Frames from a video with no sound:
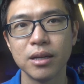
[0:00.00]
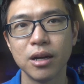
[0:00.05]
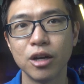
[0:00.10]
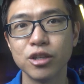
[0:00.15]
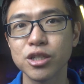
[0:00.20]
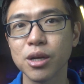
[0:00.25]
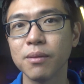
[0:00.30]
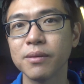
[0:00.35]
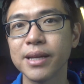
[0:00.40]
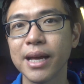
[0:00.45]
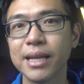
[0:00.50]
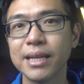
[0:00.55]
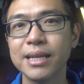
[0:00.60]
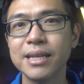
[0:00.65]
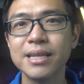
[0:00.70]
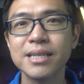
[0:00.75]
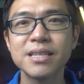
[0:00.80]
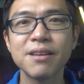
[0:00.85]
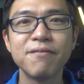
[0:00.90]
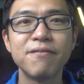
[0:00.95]
On top of that,
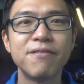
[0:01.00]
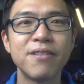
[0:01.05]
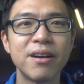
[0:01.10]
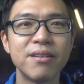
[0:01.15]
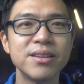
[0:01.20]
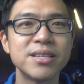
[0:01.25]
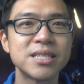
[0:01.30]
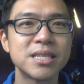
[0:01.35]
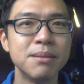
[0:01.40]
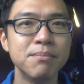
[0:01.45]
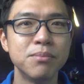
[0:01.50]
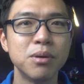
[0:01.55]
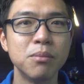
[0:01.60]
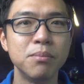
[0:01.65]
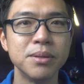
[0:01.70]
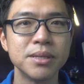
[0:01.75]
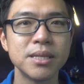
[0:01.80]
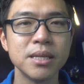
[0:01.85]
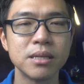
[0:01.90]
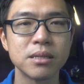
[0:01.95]
it is a very simple
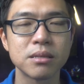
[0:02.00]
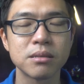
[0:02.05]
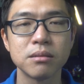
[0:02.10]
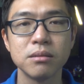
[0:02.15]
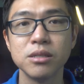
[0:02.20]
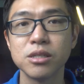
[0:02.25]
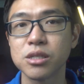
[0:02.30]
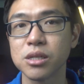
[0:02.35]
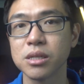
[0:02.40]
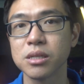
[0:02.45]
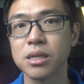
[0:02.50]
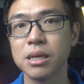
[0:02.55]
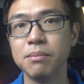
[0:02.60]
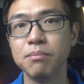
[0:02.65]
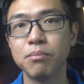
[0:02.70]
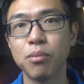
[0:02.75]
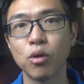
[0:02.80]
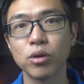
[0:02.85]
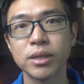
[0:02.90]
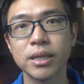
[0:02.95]
business, just
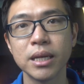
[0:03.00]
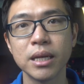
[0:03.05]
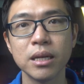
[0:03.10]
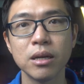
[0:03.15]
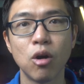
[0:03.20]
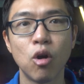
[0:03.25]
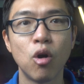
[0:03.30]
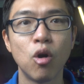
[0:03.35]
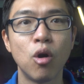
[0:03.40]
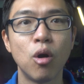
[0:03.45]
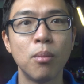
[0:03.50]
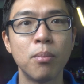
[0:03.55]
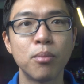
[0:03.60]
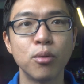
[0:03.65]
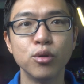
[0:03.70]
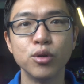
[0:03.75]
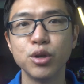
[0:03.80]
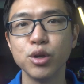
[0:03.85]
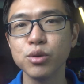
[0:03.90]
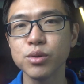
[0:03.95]
importing or
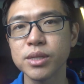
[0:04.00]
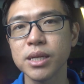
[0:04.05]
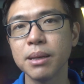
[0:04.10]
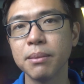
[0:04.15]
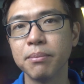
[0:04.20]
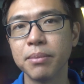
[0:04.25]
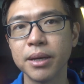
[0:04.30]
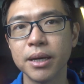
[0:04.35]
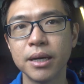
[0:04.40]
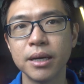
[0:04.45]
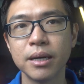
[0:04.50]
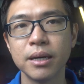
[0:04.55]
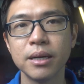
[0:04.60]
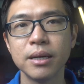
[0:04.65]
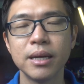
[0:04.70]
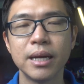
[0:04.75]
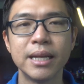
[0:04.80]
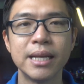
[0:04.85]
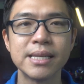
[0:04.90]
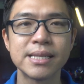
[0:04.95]
producing beer
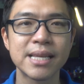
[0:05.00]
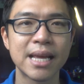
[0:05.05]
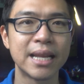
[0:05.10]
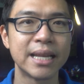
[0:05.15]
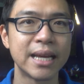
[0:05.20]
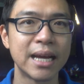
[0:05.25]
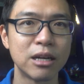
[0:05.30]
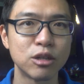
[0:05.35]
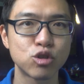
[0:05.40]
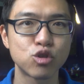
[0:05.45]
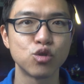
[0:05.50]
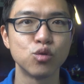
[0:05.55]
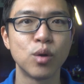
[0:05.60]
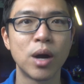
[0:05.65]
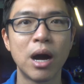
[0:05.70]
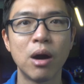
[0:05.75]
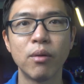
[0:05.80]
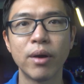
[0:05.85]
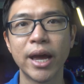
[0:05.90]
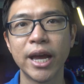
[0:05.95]
and then selling it
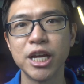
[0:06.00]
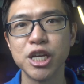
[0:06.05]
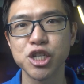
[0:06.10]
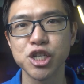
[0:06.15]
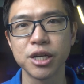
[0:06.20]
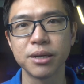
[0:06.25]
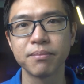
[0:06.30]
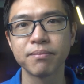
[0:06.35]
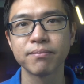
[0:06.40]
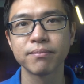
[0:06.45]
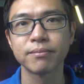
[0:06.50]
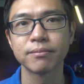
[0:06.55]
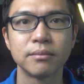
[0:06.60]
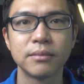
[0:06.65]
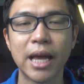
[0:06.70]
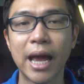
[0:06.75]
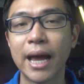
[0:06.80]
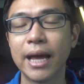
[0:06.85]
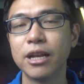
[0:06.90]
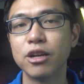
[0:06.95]
throughout Asia.
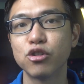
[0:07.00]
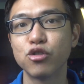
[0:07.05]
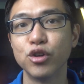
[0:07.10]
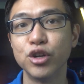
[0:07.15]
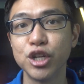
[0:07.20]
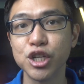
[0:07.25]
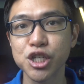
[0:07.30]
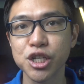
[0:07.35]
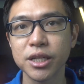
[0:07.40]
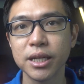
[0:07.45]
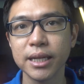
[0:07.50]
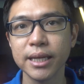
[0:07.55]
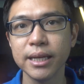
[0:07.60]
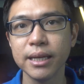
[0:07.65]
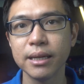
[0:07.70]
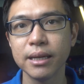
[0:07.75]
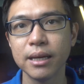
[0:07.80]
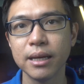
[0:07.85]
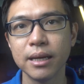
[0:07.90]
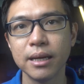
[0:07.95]
And
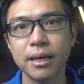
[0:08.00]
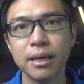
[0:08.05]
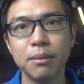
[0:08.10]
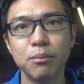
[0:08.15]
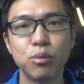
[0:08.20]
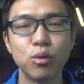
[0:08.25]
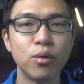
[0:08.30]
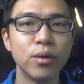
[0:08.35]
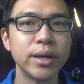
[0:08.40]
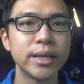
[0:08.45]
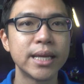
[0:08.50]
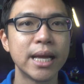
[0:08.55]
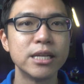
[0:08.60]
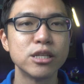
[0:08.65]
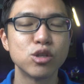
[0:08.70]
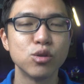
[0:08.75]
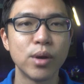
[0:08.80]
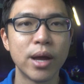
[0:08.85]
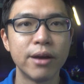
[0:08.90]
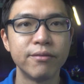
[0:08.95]
traditionally, brewery
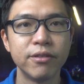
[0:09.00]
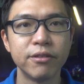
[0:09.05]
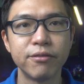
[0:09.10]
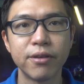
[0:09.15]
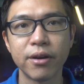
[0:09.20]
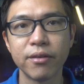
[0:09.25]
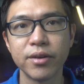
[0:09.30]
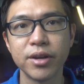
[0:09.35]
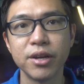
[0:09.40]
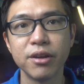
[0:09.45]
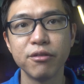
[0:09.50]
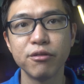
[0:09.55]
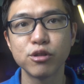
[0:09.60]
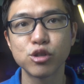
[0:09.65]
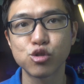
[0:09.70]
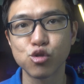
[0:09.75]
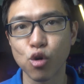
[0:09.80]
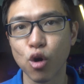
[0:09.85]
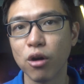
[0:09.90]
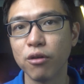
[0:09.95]
tends to have a very
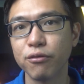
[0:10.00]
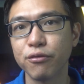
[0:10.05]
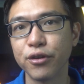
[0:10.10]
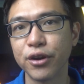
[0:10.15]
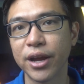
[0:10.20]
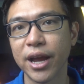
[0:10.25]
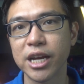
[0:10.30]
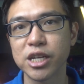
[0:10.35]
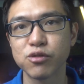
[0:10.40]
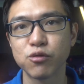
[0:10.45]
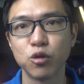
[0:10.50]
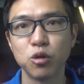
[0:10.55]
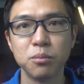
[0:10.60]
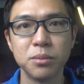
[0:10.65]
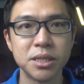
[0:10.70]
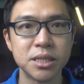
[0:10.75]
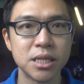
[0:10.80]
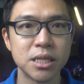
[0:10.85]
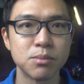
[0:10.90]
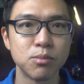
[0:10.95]
strong free cash flow
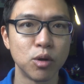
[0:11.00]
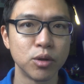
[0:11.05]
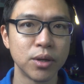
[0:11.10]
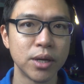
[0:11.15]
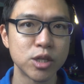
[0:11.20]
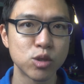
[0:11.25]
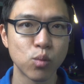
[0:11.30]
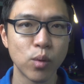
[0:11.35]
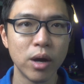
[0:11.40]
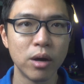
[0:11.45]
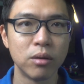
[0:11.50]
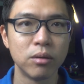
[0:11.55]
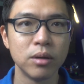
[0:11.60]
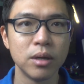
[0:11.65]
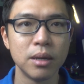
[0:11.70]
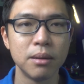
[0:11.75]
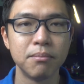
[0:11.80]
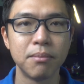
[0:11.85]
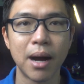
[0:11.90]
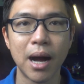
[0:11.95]
business model as well,
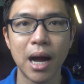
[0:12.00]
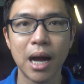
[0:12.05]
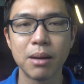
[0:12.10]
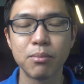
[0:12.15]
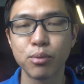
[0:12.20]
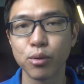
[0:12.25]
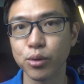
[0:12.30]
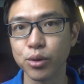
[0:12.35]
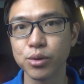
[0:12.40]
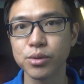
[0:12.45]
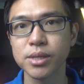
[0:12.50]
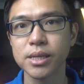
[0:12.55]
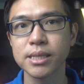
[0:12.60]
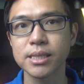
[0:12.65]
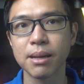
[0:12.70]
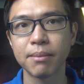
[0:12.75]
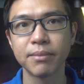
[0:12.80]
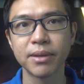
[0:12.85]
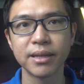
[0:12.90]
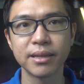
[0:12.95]
by producing
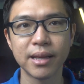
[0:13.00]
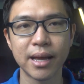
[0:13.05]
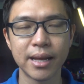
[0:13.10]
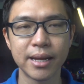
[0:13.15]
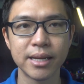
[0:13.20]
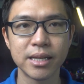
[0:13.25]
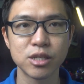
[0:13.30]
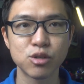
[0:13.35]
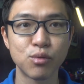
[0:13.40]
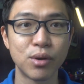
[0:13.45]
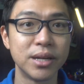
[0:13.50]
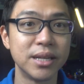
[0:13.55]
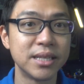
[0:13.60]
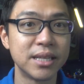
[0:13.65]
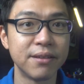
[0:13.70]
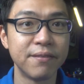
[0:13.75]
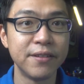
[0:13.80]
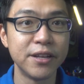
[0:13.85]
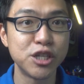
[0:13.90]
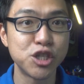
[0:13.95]
something that is
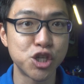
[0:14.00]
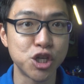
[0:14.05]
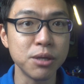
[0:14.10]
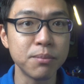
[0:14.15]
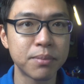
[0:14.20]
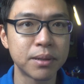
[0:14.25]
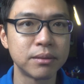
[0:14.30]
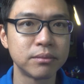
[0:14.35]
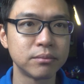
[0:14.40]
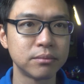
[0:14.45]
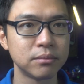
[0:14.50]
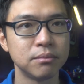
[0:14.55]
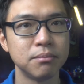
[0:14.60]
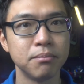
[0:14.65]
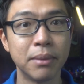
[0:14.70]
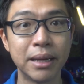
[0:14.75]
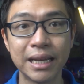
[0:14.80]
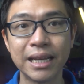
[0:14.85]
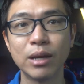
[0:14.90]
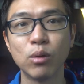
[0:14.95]
relatively cheap,
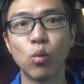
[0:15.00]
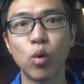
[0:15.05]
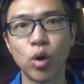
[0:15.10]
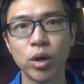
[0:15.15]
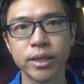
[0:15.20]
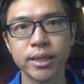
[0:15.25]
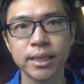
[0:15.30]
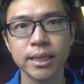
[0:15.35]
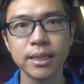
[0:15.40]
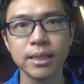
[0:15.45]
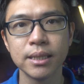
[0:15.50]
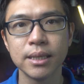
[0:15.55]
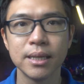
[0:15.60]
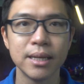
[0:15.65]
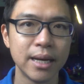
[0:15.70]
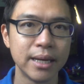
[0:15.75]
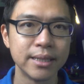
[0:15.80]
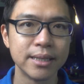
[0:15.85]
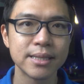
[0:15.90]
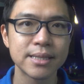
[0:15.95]
mainly water,
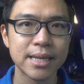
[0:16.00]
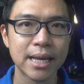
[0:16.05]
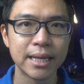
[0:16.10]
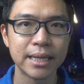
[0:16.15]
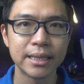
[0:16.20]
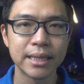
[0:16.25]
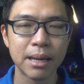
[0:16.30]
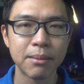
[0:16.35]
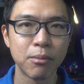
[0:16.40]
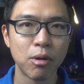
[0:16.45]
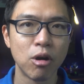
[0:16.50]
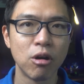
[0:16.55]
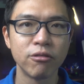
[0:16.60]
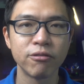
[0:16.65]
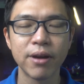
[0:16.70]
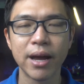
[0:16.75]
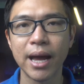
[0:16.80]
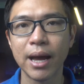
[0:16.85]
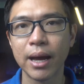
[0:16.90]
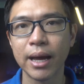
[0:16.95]
and then selling them
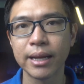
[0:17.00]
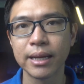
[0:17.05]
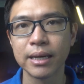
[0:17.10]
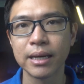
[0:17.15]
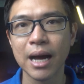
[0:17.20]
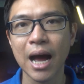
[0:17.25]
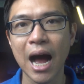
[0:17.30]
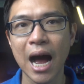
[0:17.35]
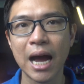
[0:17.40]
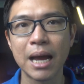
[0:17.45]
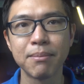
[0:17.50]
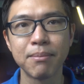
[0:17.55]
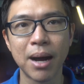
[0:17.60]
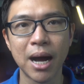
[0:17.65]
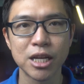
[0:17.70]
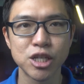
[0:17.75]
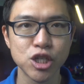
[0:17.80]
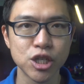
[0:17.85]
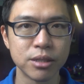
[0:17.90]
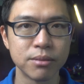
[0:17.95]
off at a high
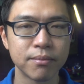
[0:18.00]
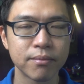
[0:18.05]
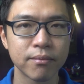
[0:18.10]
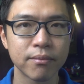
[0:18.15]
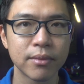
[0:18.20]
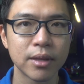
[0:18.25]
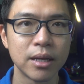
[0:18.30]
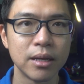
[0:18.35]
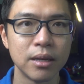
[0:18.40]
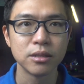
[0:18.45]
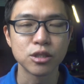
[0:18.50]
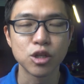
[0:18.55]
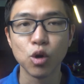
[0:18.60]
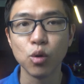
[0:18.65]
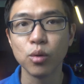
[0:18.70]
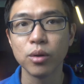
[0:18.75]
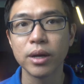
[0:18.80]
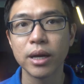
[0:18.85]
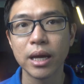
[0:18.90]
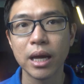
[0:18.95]
margin.
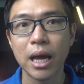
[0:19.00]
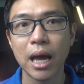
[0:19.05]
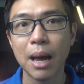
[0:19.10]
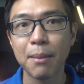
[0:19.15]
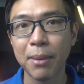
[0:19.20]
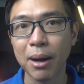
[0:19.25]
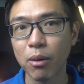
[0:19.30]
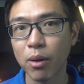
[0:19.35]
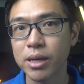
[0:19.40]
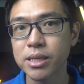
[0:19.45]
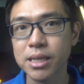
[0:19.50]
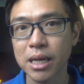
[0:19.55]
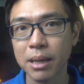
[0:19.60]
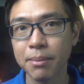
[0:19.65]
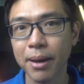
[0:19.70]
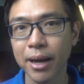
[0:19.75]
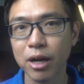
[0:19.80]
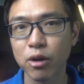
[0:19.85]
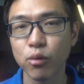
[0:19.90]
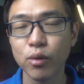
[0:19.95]
So Budweiser
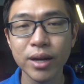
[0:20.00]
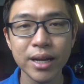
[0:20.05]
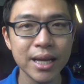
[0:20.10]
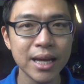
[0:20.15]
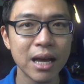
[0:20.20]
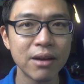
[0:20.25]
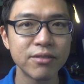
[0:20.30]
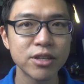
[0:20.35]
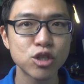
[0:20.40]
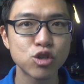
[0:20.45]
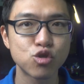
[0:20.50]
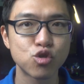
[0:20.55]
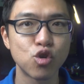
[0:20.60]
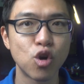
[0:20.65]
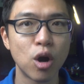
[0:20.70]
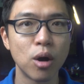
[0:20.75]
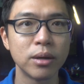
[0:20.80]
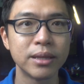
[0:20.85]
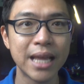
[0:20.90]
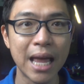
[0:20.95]
APAC really have a
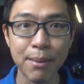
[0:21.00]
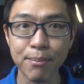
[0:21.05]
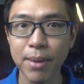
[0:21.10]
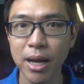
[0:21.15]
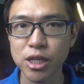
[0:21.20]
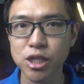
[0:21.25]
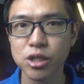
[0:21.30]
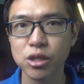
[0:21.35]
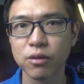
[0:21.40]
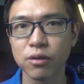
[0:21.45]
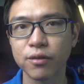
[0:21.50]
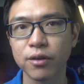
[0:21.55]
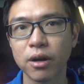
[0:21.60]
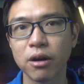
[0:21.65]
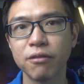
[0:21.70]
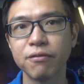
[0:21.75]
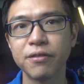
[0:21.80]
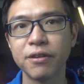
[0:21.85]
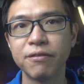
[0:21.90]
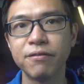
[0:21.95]
strong net margin of
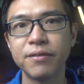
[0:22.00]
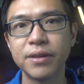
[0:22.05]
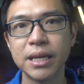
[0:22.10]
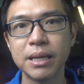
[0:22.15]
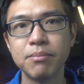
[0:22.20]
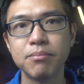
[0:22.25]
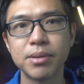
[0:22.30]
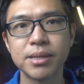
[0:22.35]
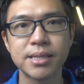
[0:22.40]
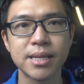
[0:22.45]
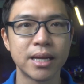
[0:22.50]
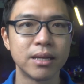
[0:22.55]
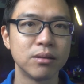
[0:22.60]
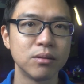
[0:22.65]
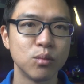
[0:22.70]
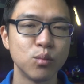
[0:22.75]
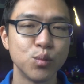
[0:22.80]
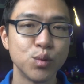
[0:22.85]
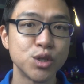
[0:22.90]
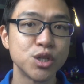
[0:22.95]
around 15%,
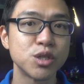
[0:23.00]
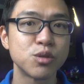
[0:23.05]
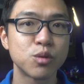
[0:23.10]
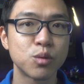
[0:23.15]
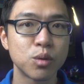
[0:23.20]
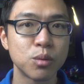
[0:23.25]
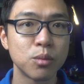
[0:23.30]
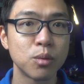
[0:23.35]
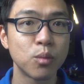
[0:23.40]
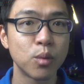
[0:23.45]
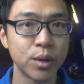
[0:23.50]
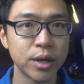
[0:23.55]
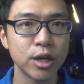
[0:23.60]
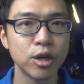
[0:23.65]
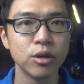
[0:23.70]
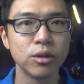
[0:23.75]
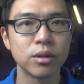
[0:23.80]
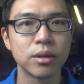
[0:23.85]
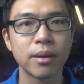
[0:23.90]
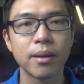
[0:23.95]
which is pretty
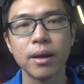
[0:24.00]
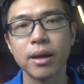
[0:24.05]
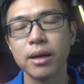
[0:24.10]
good.